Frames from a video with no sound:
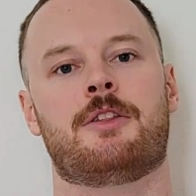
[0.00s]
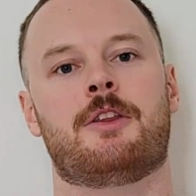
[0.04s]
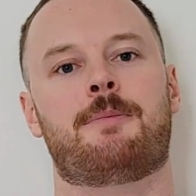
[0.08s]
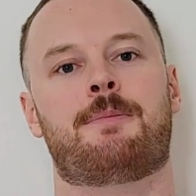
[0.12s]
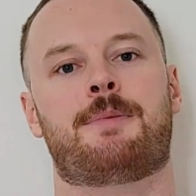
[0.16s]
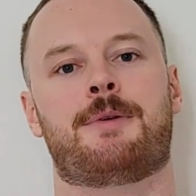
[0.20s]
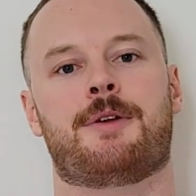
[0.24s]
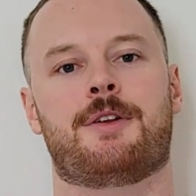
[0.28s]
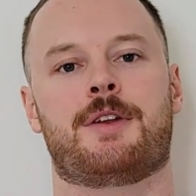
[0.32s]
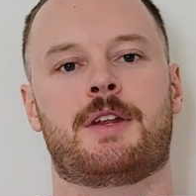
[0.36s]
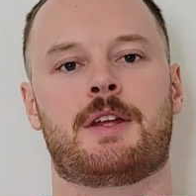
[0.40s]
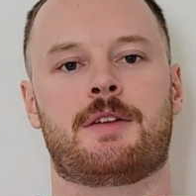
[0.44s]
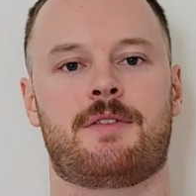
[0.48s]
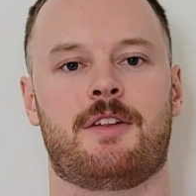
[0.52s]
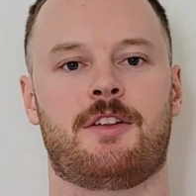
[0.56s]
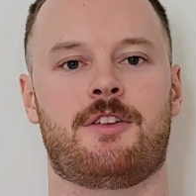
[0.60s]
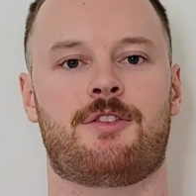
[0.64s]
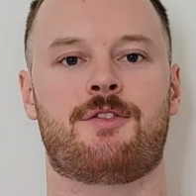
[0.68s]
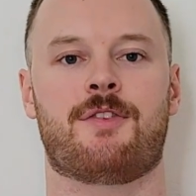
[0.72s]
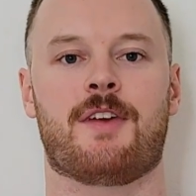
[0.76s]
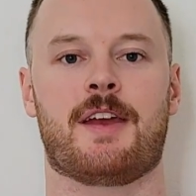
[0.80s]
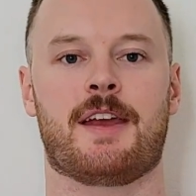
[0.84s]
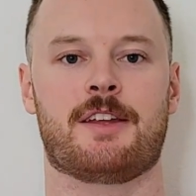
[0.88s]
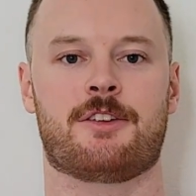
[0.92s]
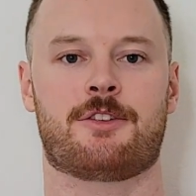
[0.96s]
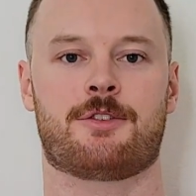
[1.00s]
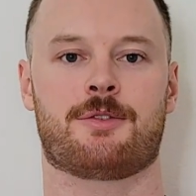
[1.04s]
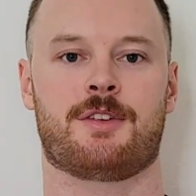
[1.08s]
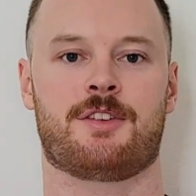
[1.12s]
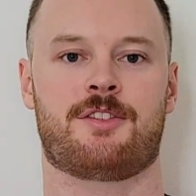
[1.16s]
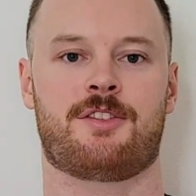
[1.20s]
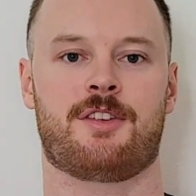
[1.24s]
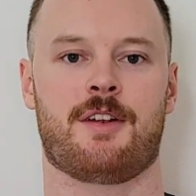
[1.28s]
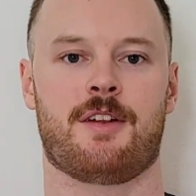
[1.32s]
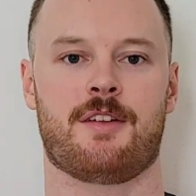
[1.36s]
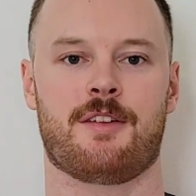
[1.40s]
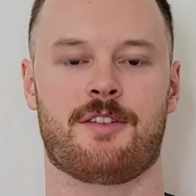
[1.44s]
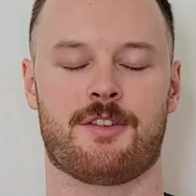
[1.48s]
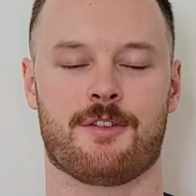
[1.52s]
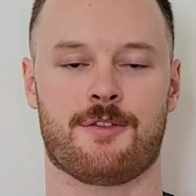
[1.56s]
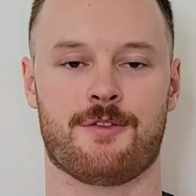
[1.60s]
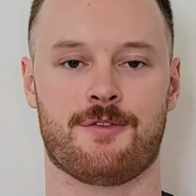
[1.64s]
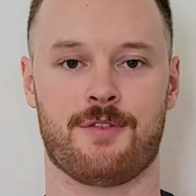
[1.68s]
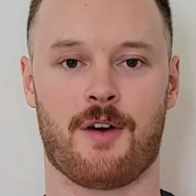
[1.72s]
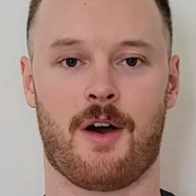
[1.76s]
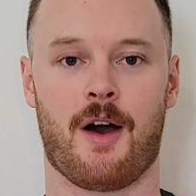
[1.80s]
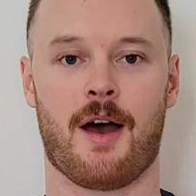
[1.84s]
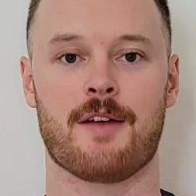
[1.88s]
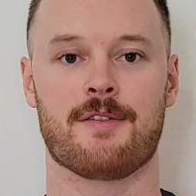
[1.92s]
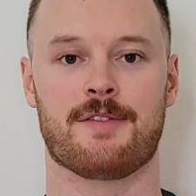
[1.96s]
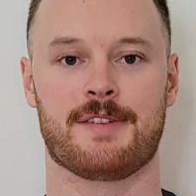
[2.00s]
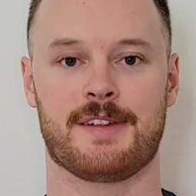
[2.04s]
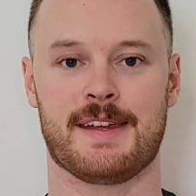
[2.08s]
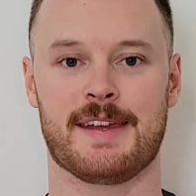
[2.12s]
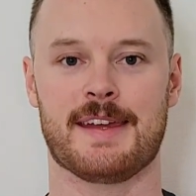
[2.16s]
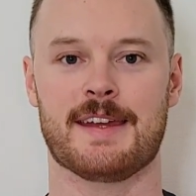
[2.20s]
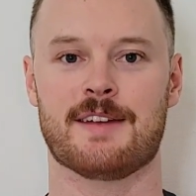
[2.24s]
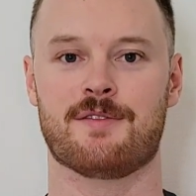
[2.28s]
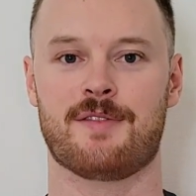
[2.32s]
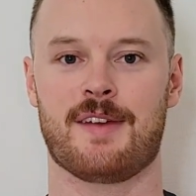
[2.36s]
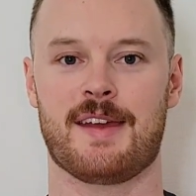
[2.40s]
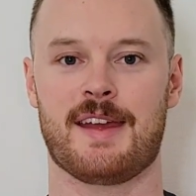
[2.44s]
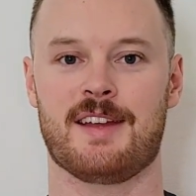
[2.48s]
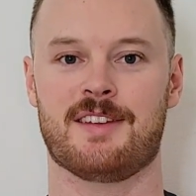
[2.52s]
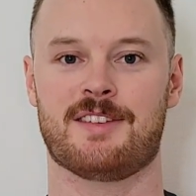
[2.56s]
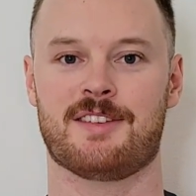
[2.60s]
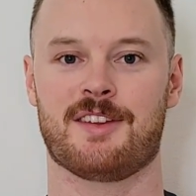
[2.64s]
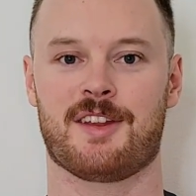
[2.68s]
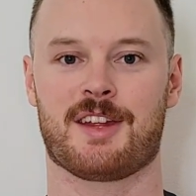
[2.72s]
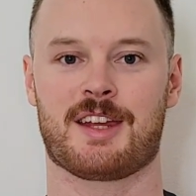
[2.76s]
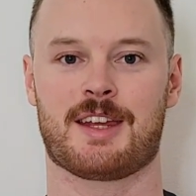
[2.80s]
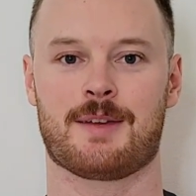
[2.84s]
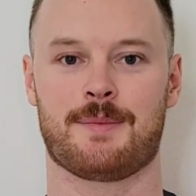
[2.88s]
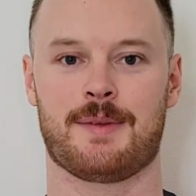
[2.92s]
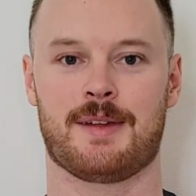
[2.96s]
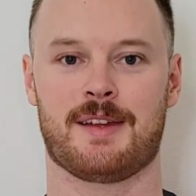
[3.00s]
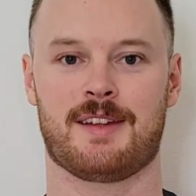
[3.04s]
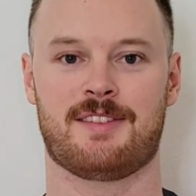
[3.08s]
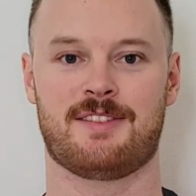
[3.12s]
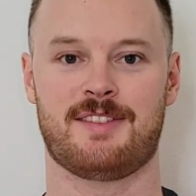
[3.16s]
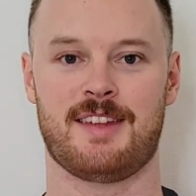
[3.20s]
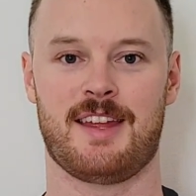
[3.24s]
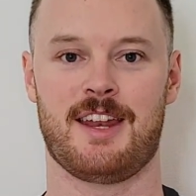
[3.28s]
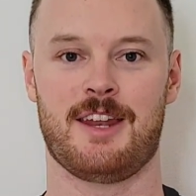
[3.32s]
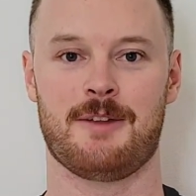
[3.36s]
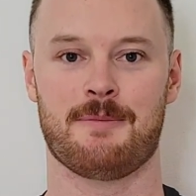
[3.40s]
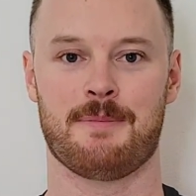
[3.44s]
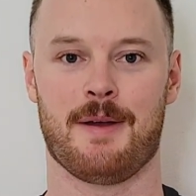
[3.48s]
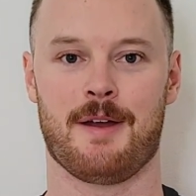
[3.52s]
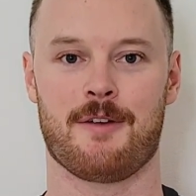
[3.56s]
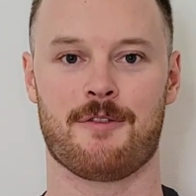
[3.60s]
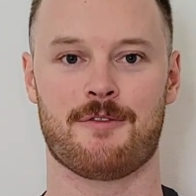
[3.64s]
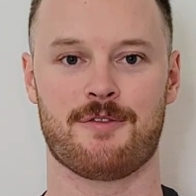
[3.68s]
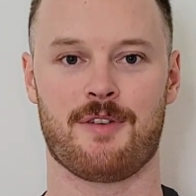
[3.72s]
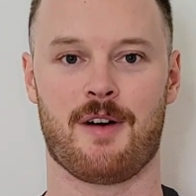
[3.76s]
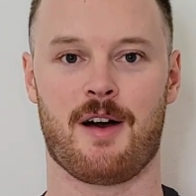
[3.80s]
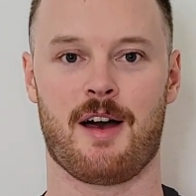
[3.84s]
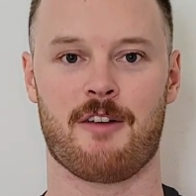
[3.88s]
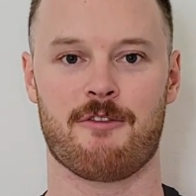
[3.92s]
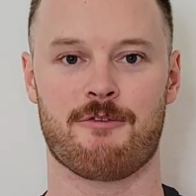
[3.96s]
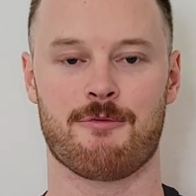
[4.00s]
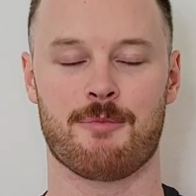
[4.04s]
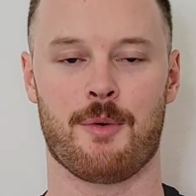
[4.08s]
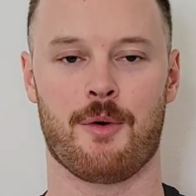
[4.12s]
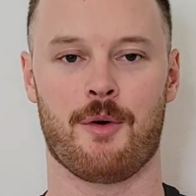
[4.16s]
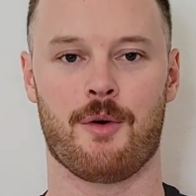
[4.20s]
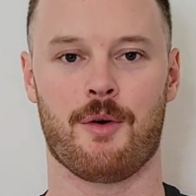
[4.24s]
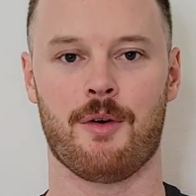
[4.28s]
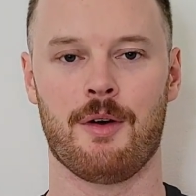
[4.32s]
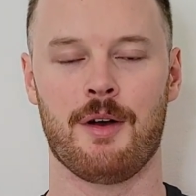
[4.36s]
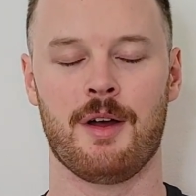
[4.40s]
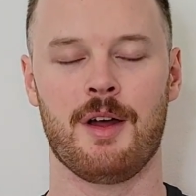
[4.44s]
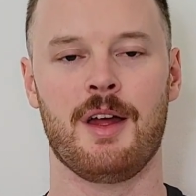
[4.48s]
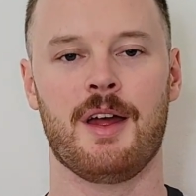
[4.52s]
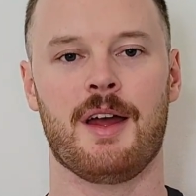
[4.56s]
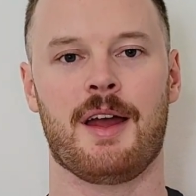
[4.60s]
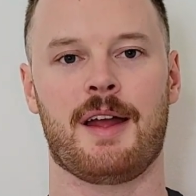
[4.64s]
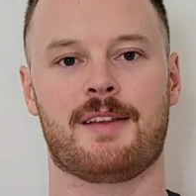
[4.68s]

The beauty of this visa is that it's a 5-year visa that can be extended by 5 more.